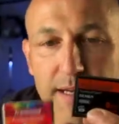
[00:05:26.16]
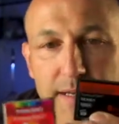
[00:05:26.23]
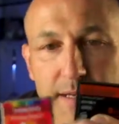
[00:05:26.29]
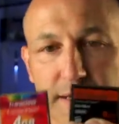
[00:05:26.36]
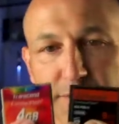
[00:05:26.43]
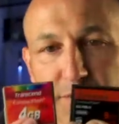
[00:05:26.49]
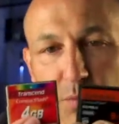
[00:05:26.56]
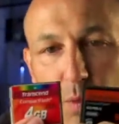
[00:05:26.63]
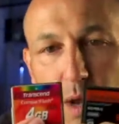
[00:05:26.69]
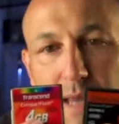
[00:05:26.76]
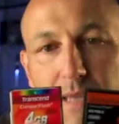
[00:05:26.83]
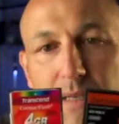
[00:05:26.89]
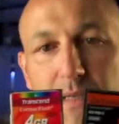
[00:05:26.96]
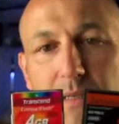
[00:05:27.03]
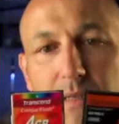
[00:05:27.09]
in a different
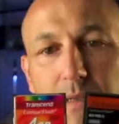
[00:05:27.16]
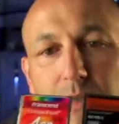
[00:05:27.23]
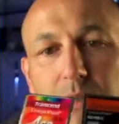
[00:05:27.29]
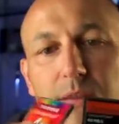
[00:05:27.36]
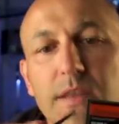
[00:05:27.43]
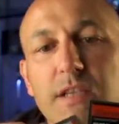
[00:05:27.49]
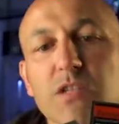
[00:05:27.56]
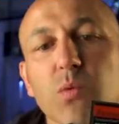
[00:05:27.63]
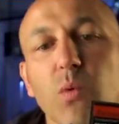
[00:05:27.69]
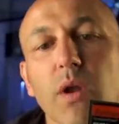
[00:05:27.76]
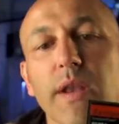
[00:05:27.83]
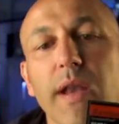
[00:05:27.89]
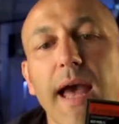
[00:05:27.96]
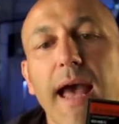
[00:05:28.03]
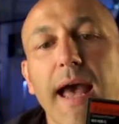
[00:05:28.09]
way. This
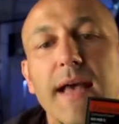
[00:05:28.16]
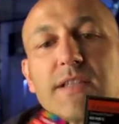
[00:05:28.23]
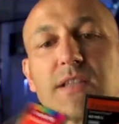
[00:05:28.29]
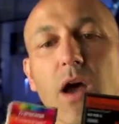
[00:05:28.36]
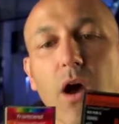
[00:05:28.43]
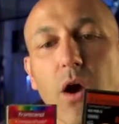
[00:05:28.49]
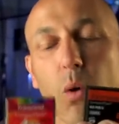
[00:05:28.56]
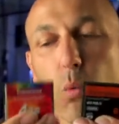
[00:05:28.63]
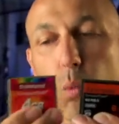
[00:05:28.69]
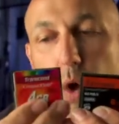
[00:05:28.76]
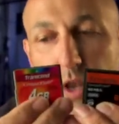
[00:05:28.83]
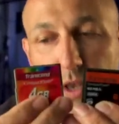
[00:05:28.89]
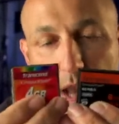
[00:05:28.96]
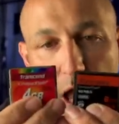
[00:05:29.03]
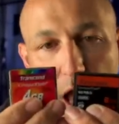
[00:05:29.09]
one has
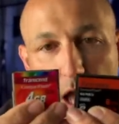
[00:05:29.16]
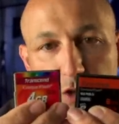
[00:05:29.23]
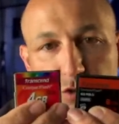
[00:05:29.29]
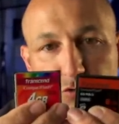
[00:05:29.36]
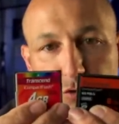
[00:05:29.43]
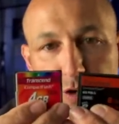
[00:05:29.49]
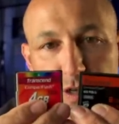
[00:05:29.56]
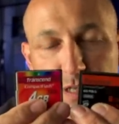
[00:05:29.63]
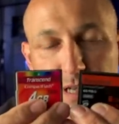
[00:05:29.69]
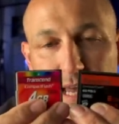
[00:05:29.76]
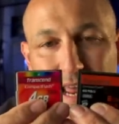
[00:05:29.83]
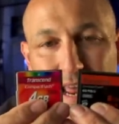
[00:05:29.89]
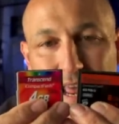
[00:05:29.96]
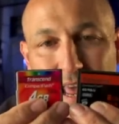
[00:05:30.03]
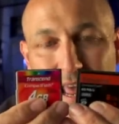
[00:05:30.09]

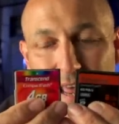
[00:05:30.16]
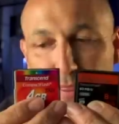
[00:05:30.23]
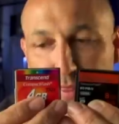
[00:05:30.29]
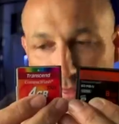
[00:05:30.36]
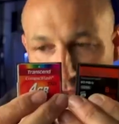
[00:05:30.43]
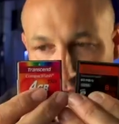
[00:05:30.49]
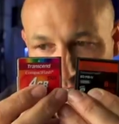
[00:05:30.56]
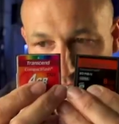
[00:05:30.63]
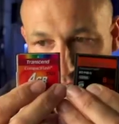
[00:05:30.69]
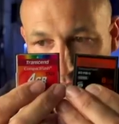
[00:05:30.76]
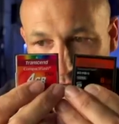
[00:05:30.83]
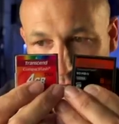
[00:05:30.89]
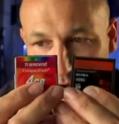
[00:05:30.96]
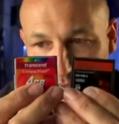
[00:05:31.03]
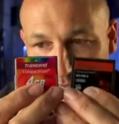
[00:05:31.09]

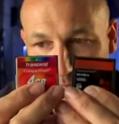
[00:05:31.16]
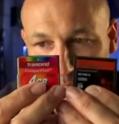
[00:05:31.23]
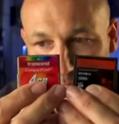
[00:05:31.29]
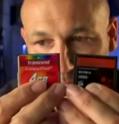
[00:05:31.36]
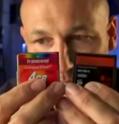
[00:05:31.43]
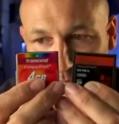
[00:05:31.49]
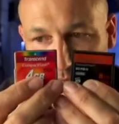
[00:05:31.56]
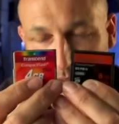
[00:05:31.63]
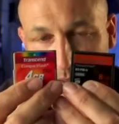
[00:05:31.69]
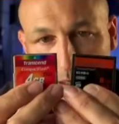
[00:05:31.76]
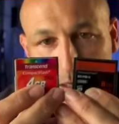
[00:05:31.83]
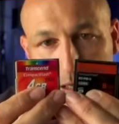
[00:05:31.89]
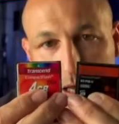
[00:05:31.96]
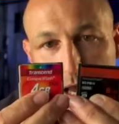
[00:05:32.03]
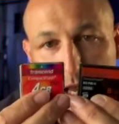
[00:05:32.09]
133.
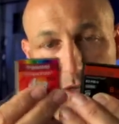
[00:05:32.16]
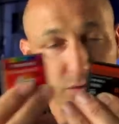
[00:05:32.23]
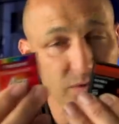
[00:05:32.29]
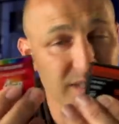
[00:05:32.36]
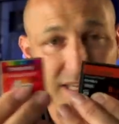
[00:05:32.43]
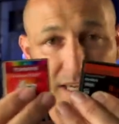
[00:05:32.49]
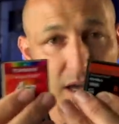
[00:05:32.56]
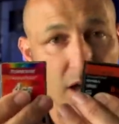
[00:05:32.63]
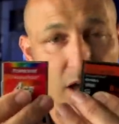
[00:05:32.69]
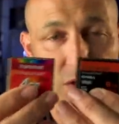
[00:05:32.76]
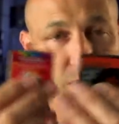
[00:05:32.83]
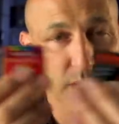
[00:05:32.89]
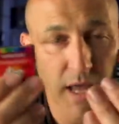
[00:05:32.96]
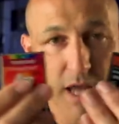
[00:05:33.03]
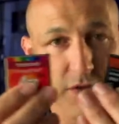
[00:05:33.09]
You'll see
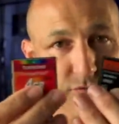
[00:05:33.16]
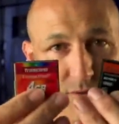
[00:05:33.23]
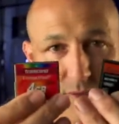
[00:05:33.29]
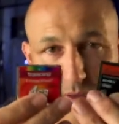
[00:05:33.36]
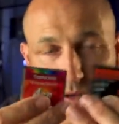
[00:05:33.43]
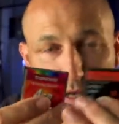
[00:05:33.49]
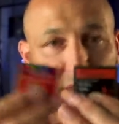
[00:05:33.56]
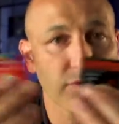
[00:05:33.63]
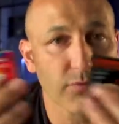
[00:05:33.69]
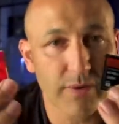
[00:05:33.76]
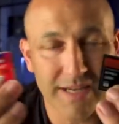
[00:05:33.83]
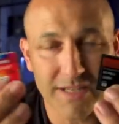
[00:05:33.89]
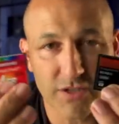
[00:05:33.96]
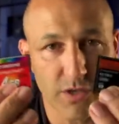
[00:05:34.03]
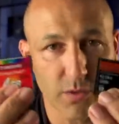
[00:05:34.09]
cards with
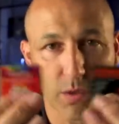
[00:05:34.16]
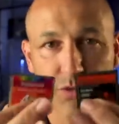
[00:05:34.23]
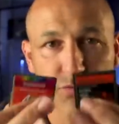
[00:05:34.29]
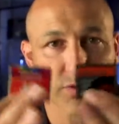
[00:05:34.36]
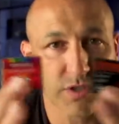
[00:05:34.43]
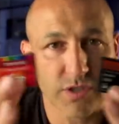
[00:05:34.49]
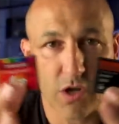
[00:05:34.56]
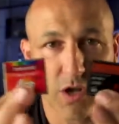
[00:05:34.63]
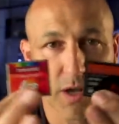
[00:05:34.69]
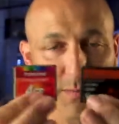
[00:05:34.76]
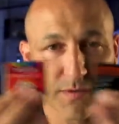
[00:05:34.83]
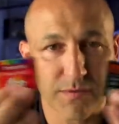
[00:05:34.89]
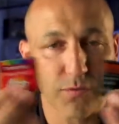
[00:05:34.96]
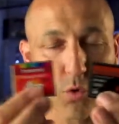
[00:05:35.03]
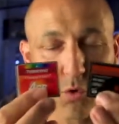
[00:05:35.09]
133, 200
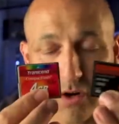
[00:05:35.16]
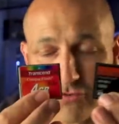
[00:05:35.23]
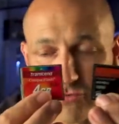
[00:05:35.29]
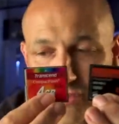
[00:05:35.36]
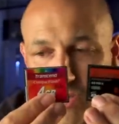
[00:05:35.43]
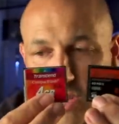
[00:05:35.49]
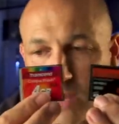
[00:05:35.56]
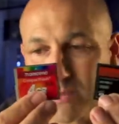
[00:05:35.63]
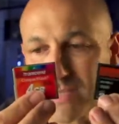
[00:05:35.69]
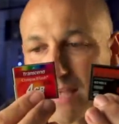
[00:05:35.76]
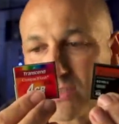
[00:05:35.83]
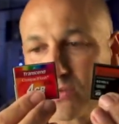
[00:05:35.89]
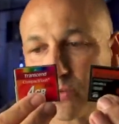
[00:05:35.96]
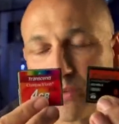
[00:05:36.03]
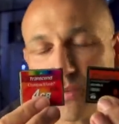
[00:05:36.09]
times, 400 times,
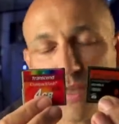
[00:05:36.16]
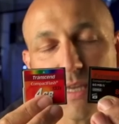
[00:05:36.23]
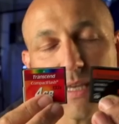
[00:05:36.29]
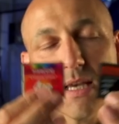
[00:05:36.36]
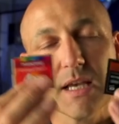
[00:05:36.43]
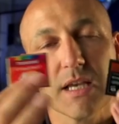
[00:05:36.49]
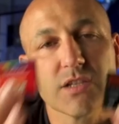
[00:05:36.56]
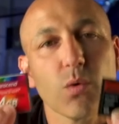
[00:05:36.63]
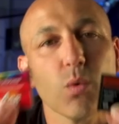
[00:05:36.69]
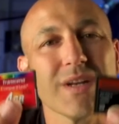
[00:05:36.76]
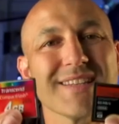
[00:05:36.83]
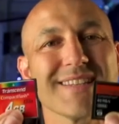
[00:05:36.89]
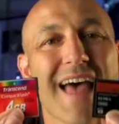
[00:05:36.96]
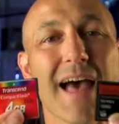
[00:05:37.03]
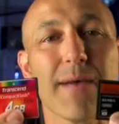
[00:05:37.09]
that sort of thing. So what
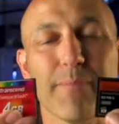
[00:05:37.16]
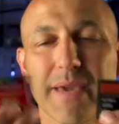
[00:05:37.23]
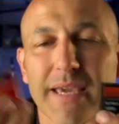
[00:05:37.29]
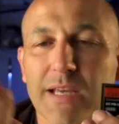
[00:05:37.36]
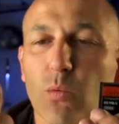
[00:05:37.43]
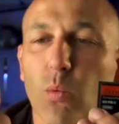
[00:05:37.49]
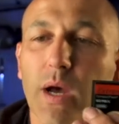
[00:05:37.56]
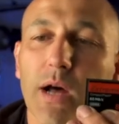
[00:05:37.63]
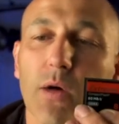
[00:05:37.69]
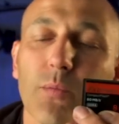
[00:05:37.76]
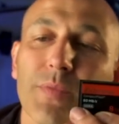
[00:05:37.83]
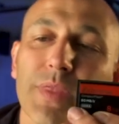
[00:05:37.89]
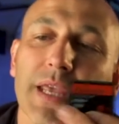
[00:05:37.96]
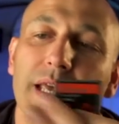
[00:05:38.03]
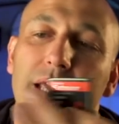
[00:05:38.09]
does that mean?
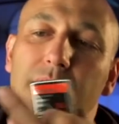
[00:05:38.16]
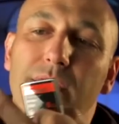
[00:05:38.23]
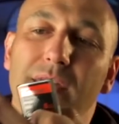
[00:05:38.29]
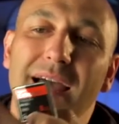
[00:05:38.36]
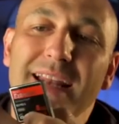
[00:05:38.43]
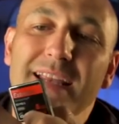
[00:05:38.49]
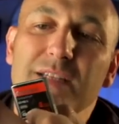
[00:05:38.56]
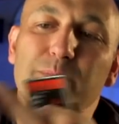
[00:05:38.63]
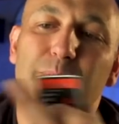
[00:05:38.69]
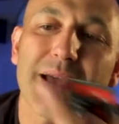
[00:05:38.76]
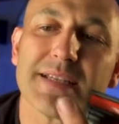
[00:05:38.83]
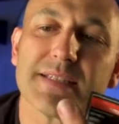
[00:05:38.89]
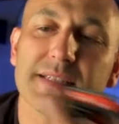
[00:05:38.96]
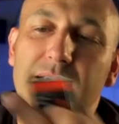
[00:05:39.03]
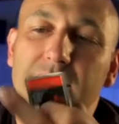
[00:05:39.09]
Well, that is
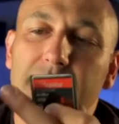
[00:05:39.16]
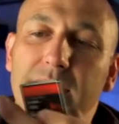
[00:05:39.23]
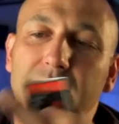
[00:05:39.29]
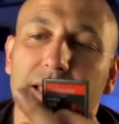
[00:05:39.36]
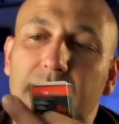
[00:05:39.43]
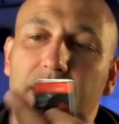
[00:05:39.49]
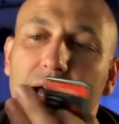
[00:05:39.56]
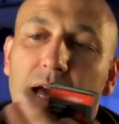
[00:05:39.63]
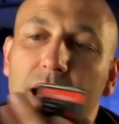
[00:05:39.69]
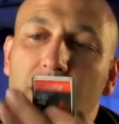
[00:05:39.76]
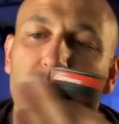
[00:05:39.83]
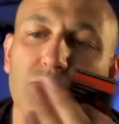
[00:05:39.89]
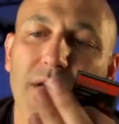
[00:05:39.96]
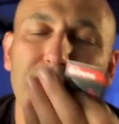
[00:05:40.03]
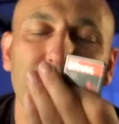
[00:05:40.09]
basically a
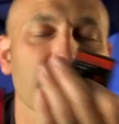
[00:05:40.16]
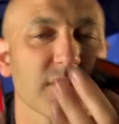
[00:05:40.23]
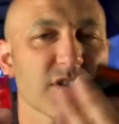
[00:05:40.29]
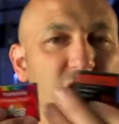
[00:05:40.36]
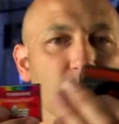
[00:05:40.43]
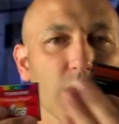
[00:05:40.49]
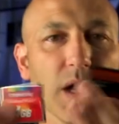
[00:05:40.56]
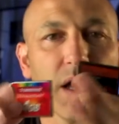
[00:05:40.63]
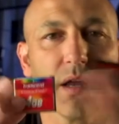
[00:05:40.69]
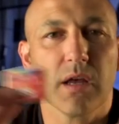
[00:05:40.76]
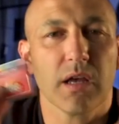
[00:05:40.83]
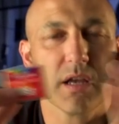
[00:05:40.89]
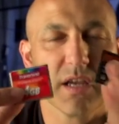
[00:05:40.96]
reference to